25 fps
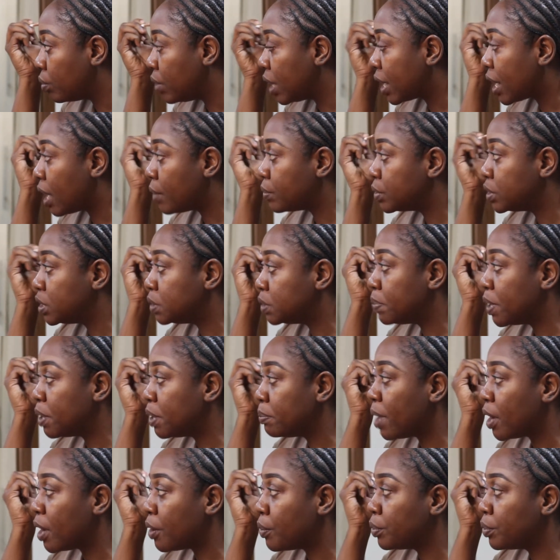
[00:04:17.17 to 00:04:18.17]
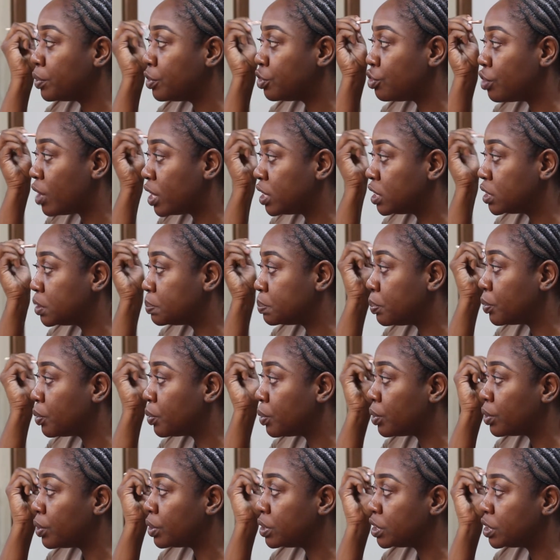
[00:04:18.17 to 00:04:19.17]
like I would spend my own
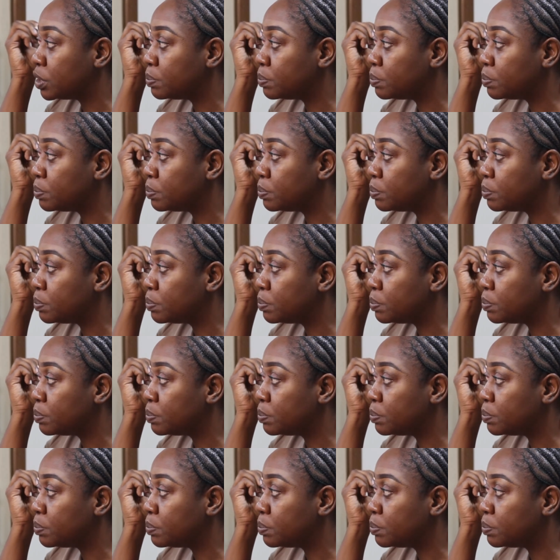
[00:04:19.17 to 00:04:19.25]
transport,